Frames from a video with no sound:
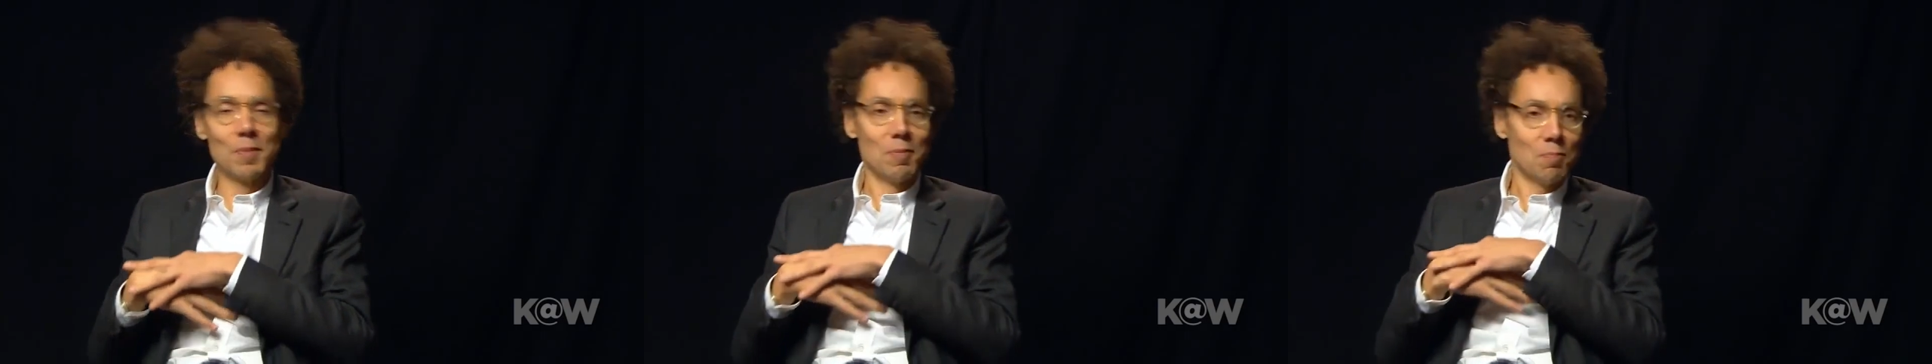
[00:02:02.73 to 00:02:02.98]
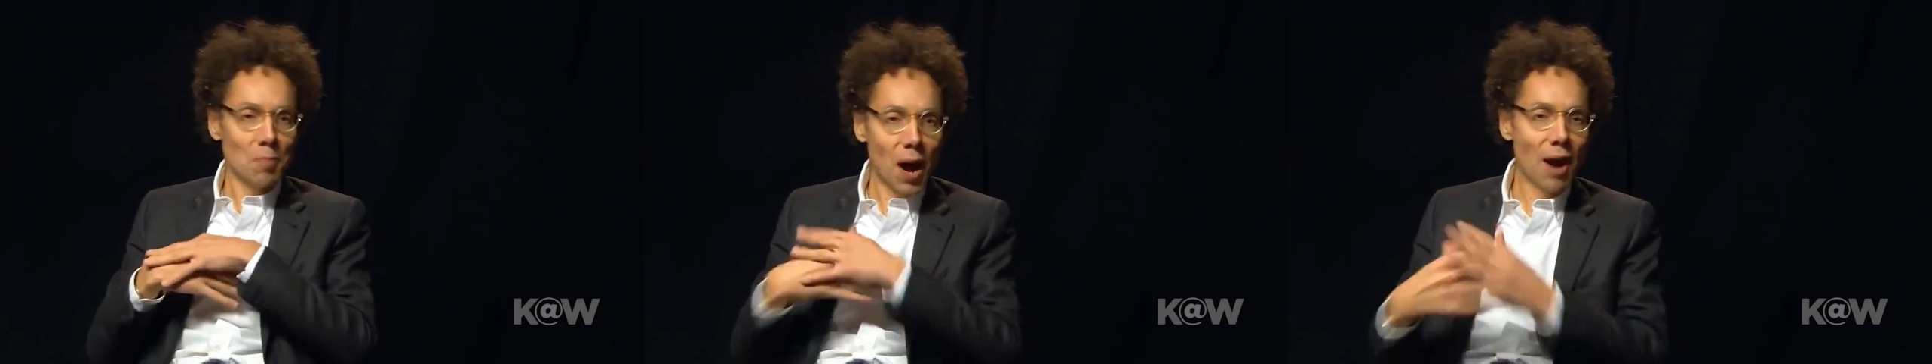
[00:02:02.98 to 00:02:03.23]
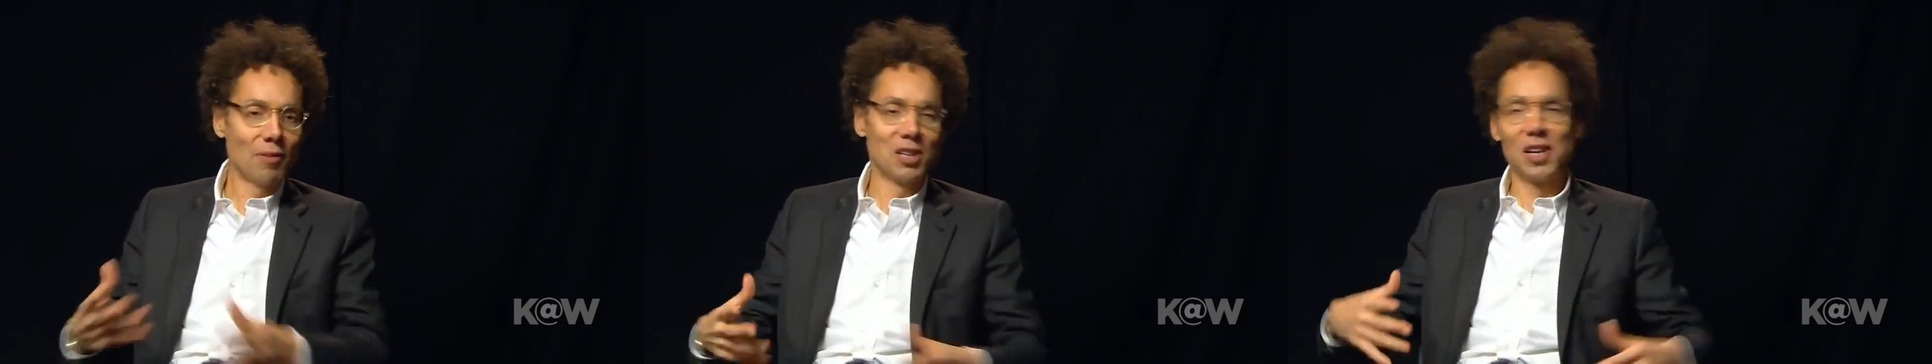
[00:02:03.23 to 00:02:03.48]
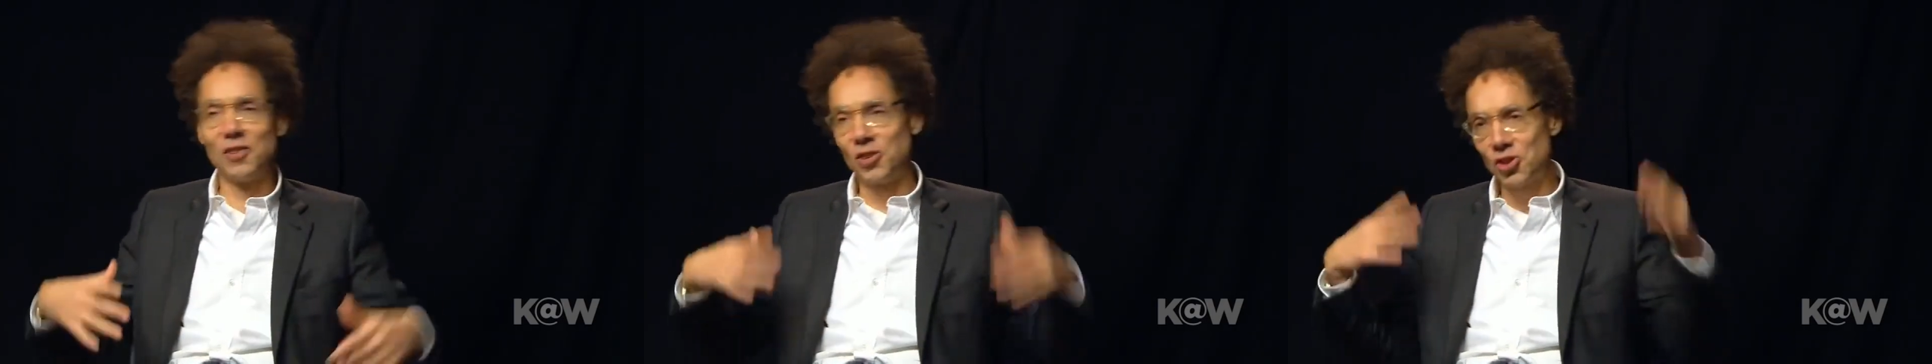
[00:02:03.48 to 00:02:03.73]
up in
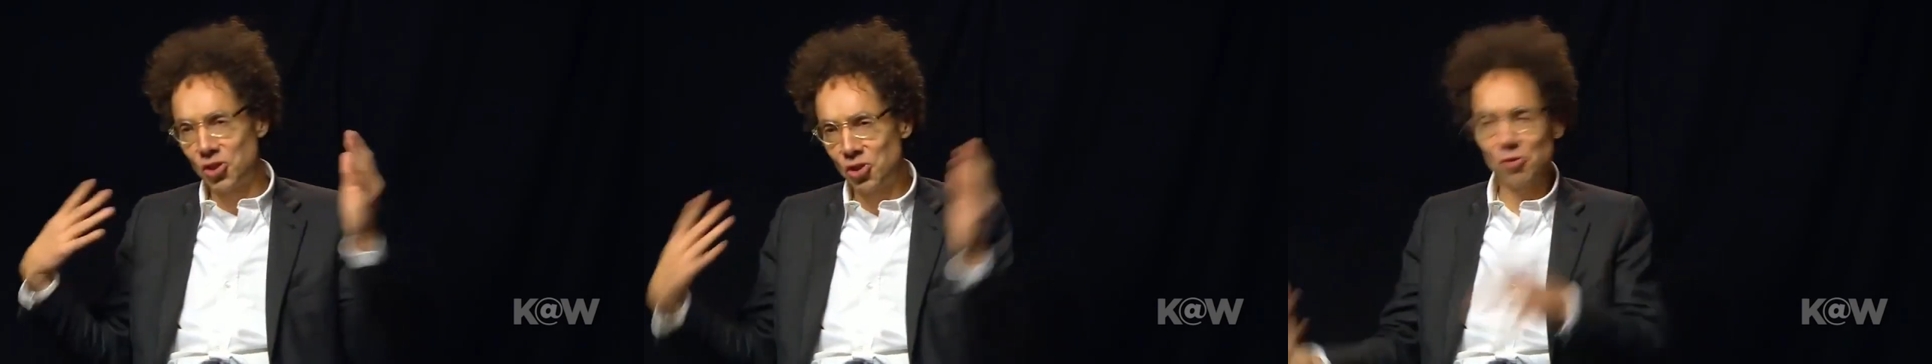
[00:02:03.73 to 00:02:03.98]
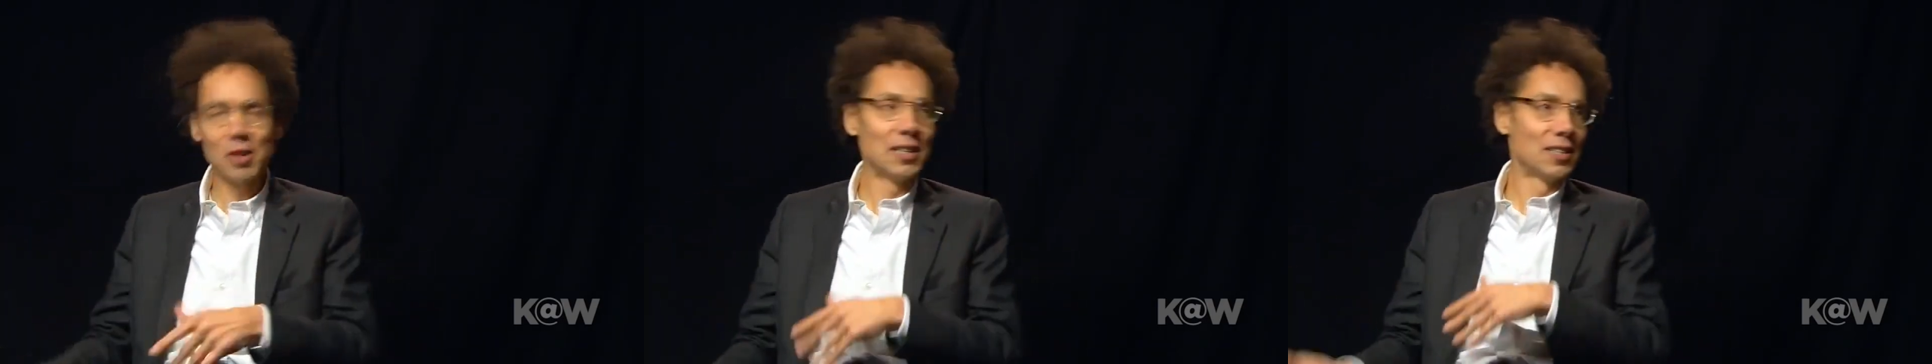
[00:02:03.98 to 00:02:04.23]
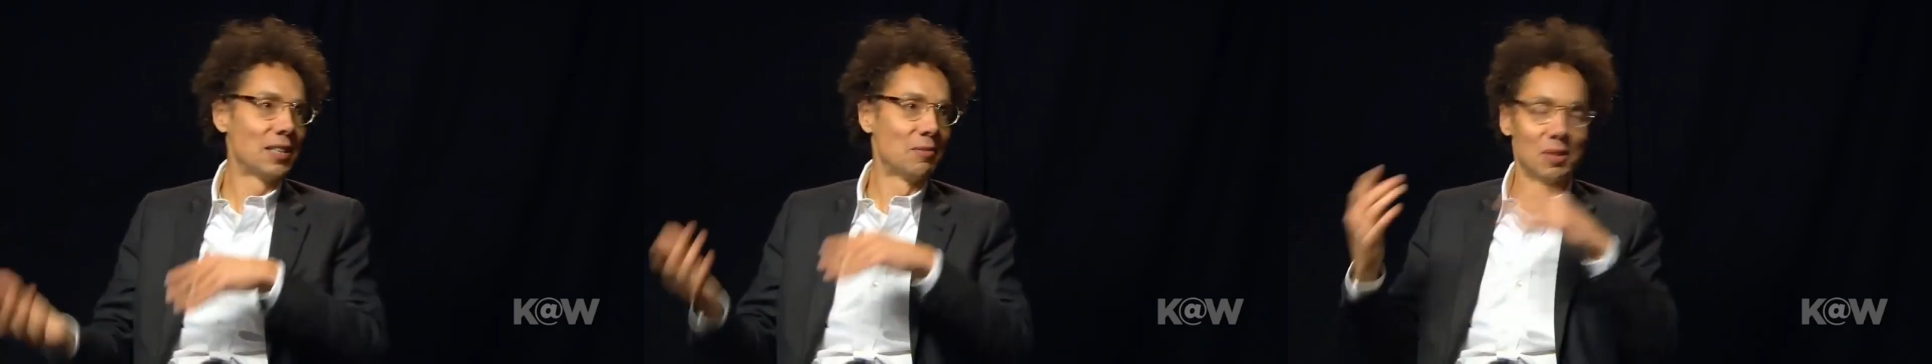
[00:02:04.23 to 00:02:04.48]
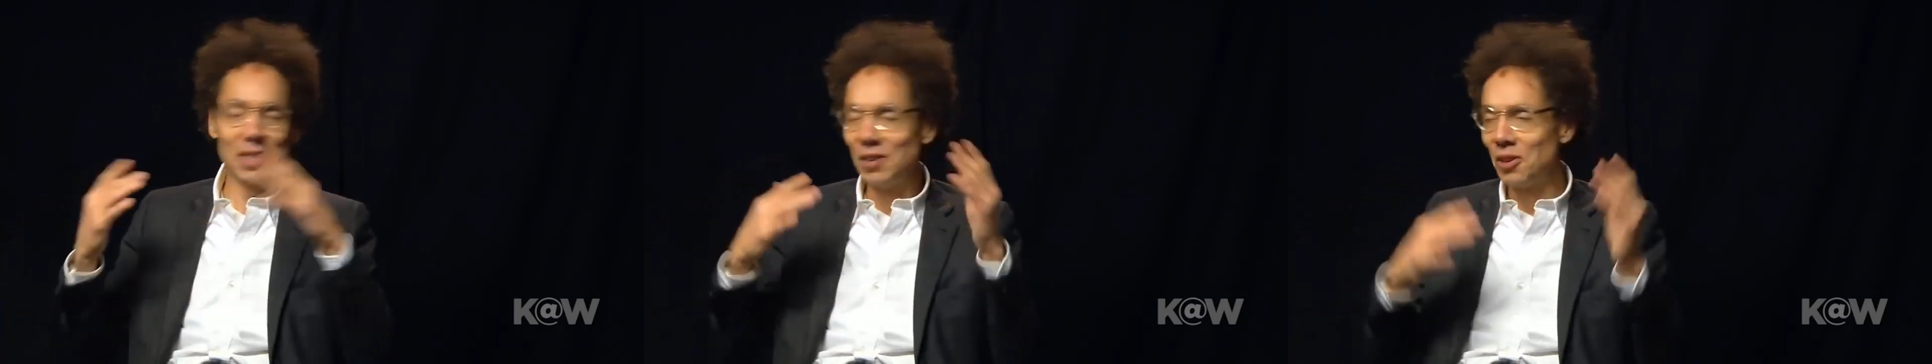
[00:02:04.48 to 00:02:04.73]
poverty on the streets, he
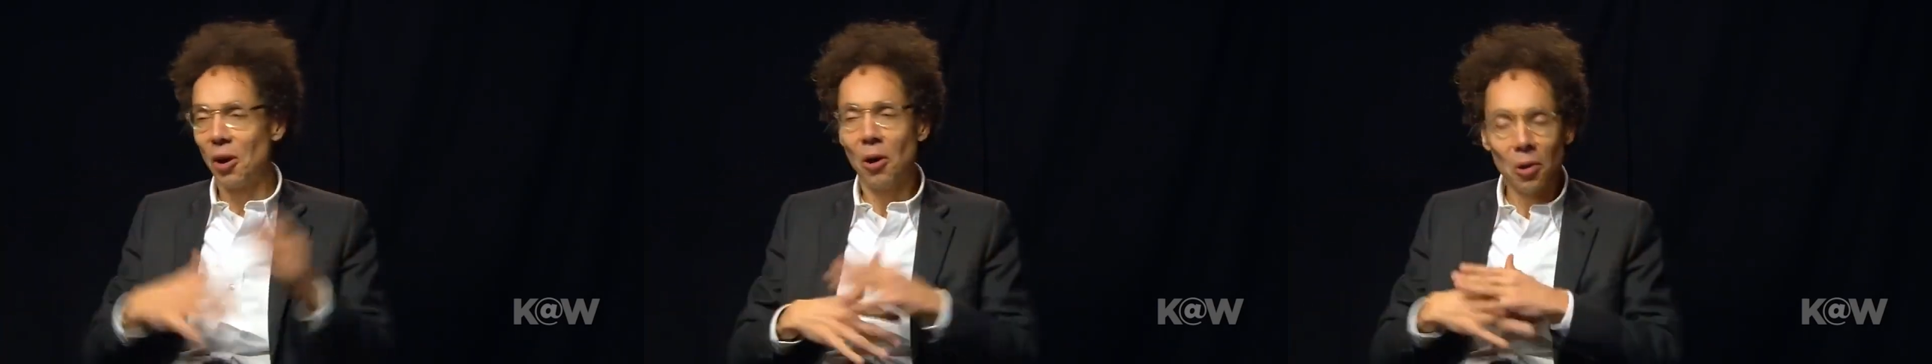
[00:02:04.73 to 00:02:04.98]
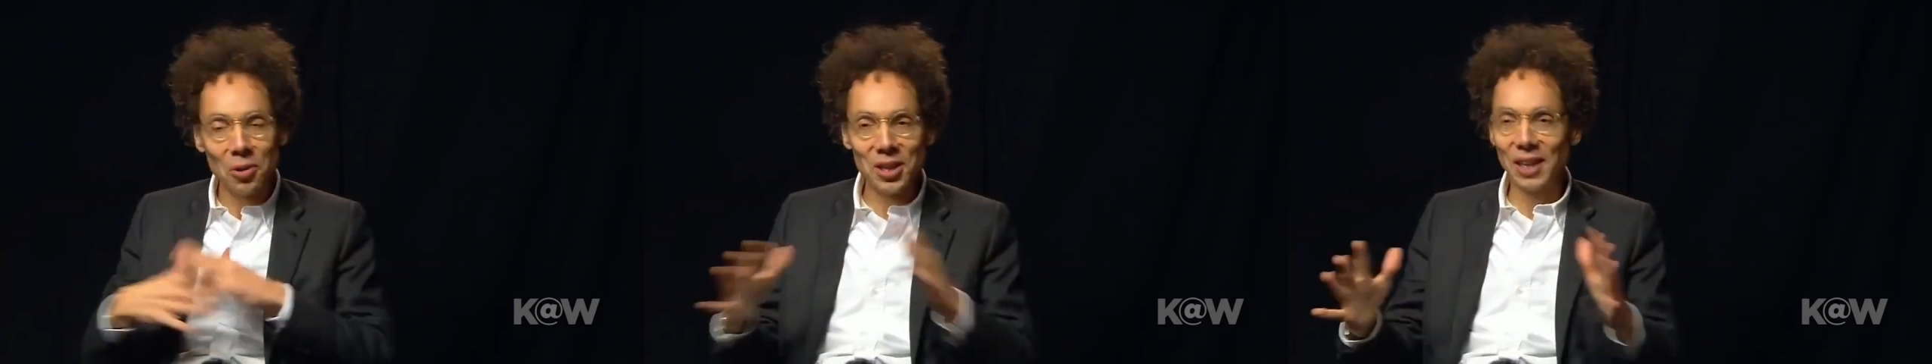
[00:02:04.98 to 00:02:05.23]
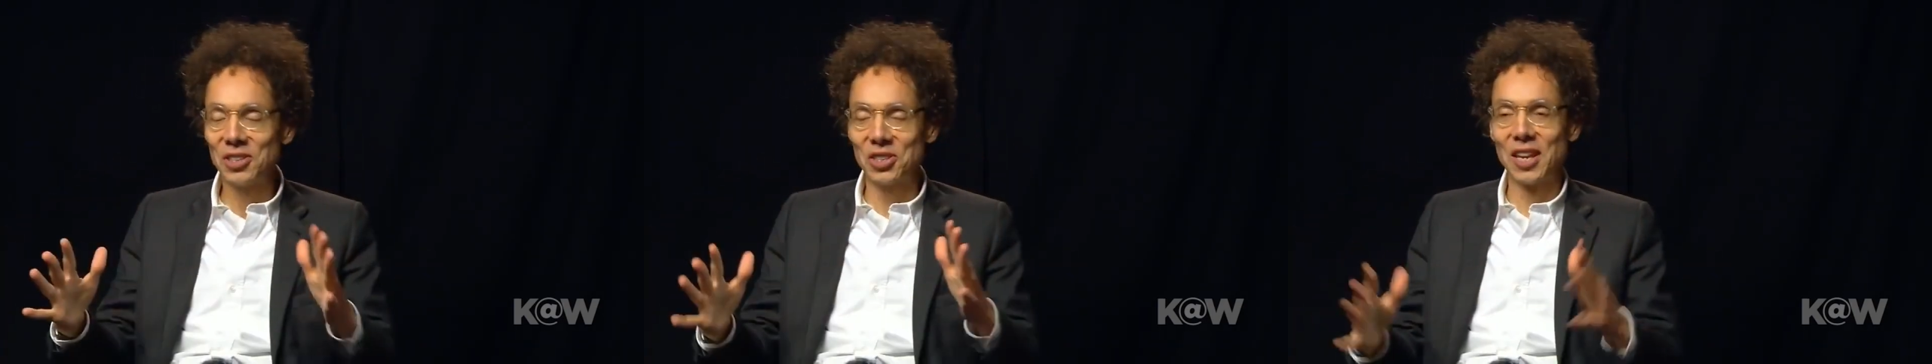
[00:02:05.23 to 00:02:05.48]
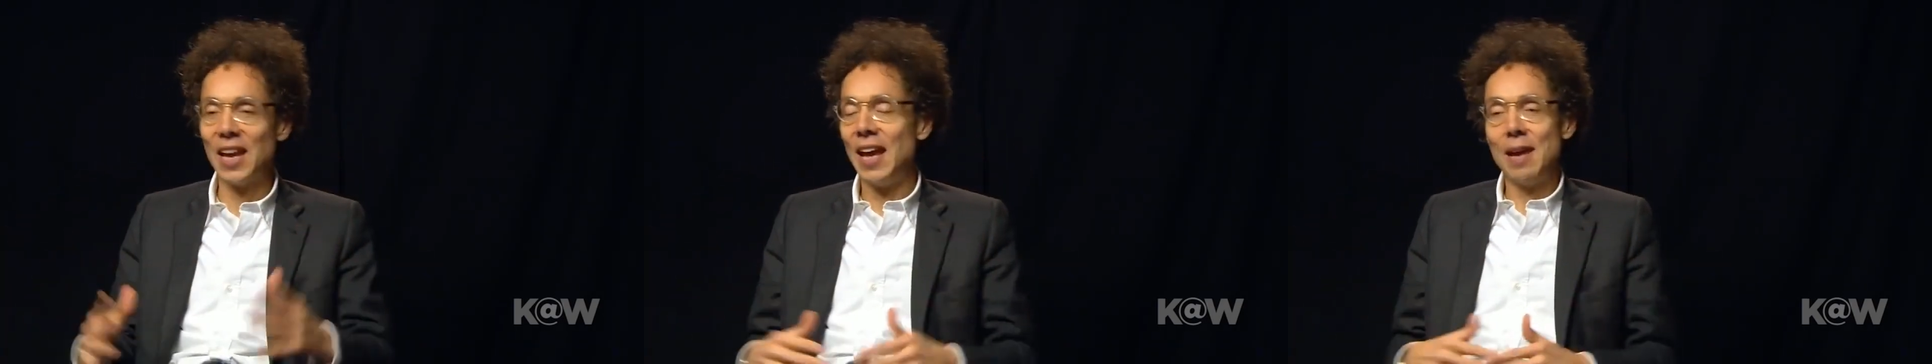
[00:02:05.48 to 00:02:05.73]
was, the whole thing is
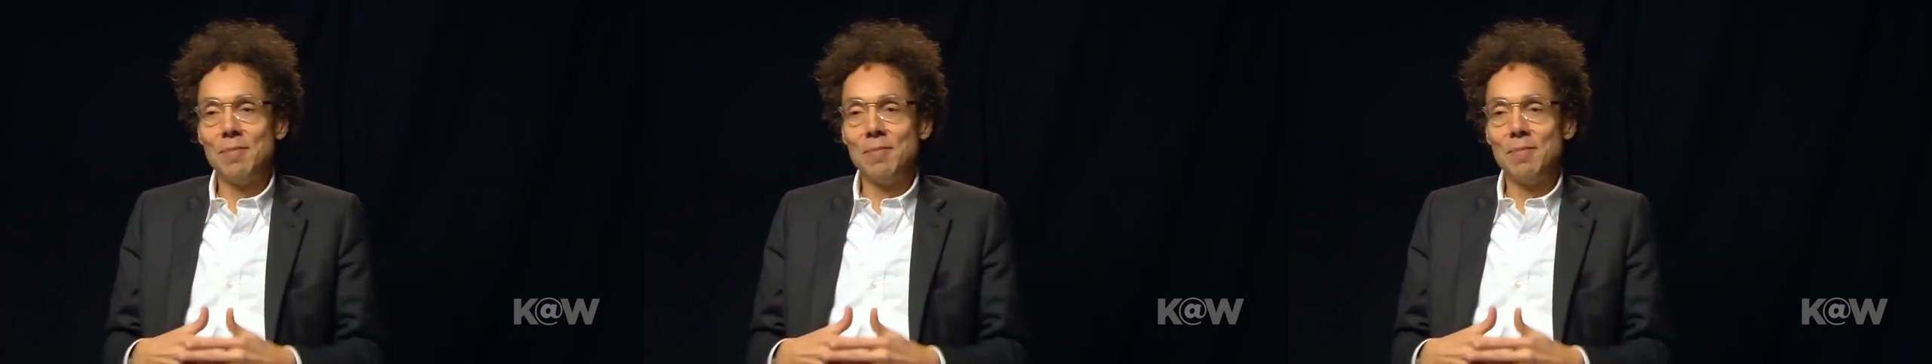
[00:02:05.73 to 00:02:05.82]
just,